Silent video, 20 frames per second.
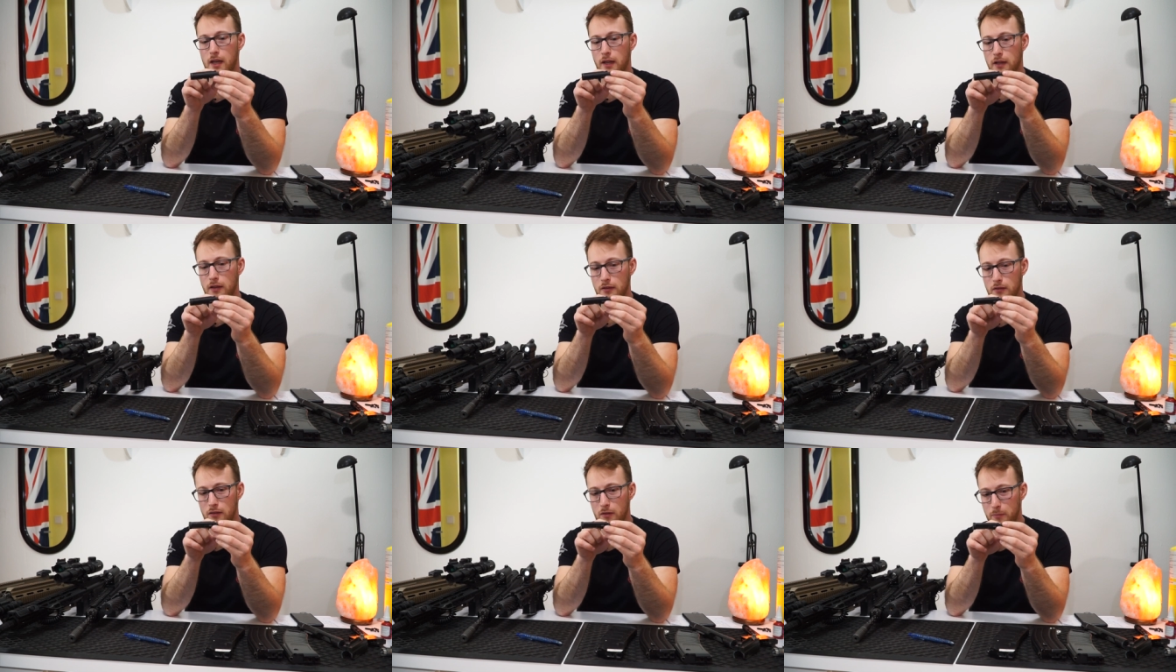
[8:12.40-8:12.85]

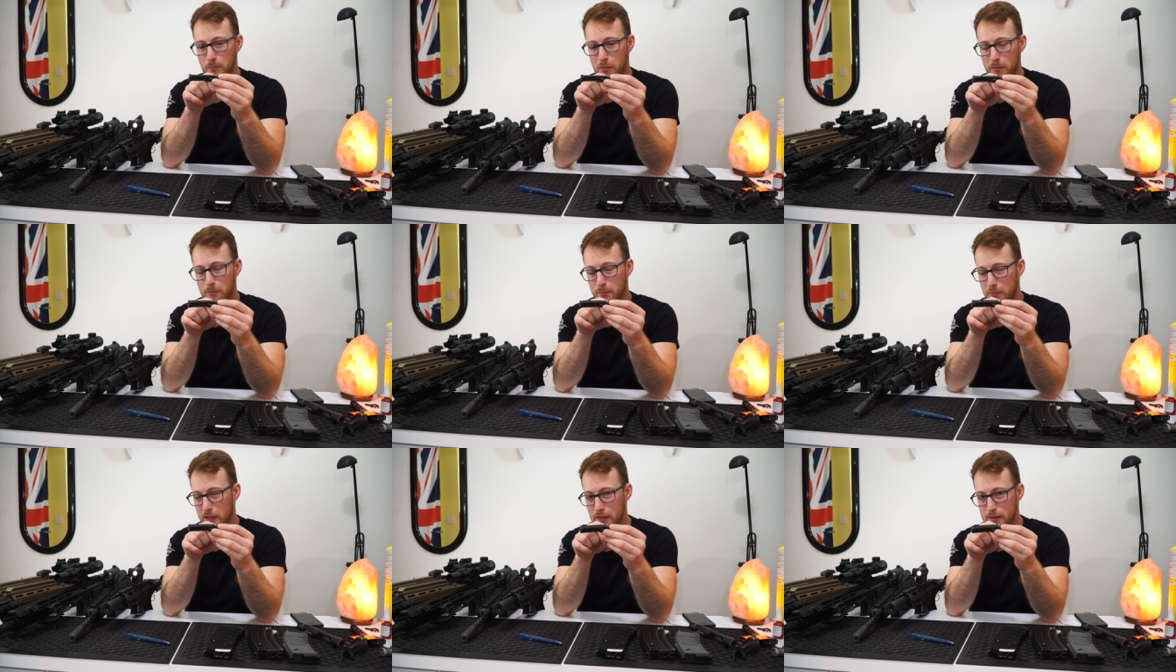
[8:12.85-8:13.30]
taking the
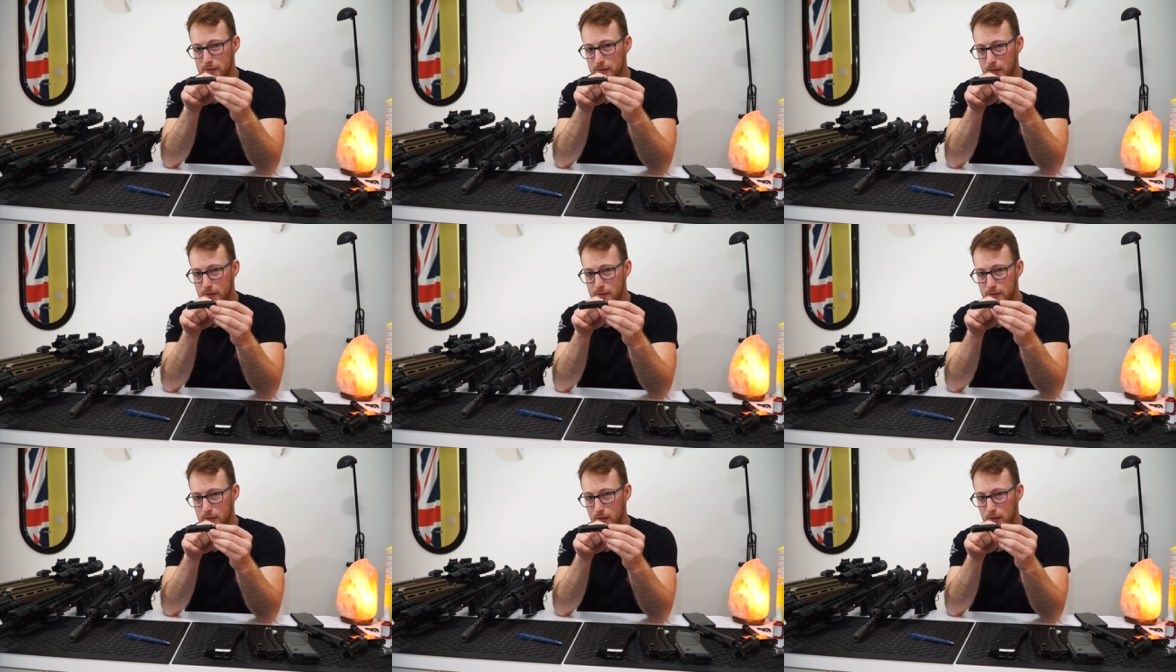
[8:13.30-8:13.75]

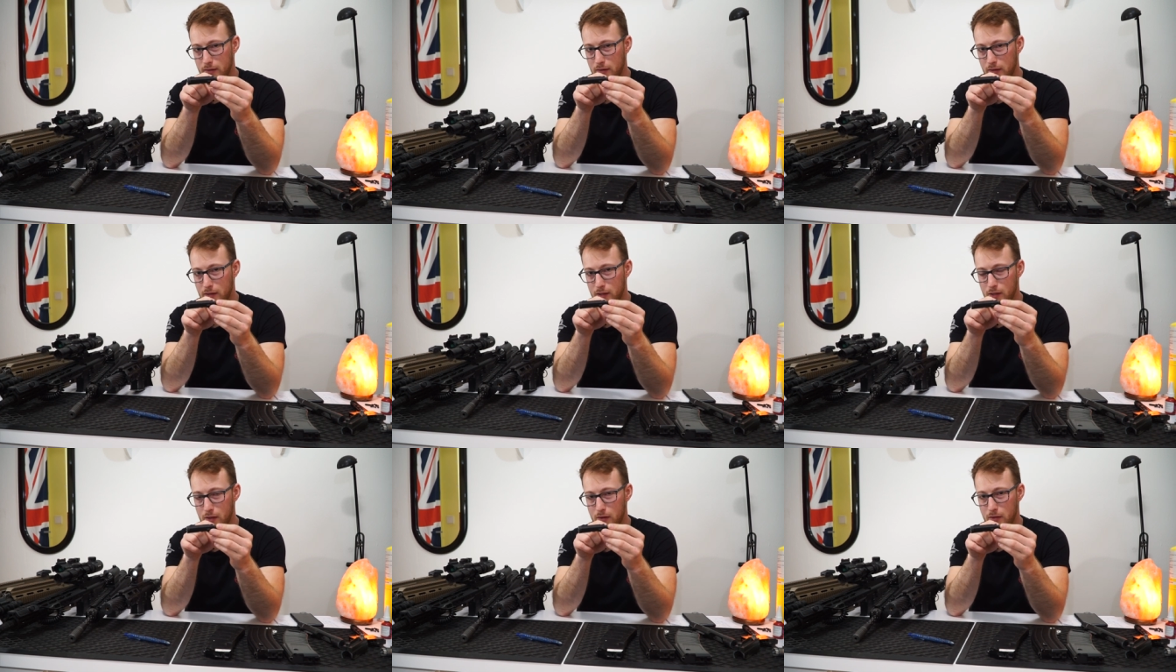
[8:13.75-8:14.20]
piece that's
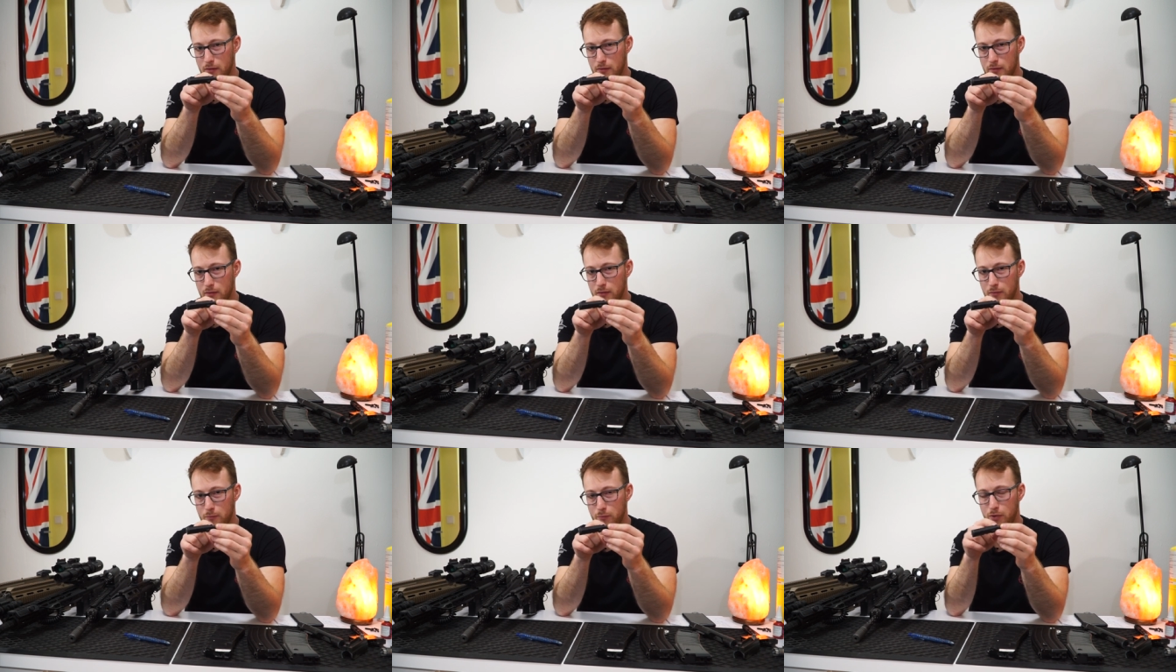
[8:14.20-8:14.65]
in
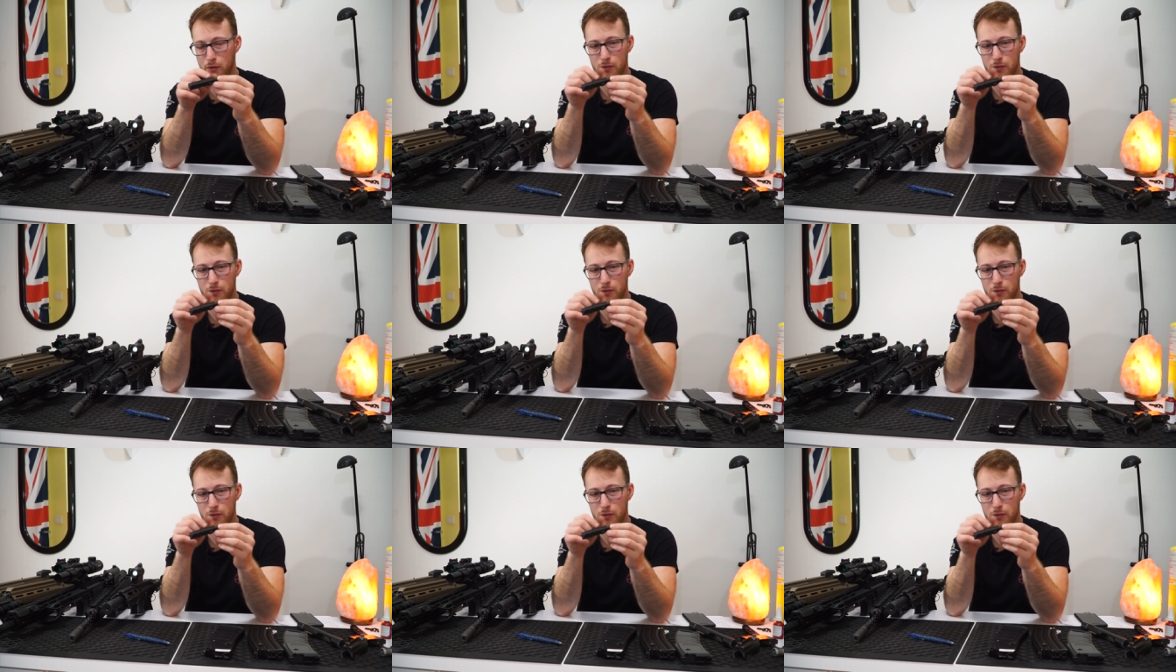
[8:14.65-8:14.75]
here,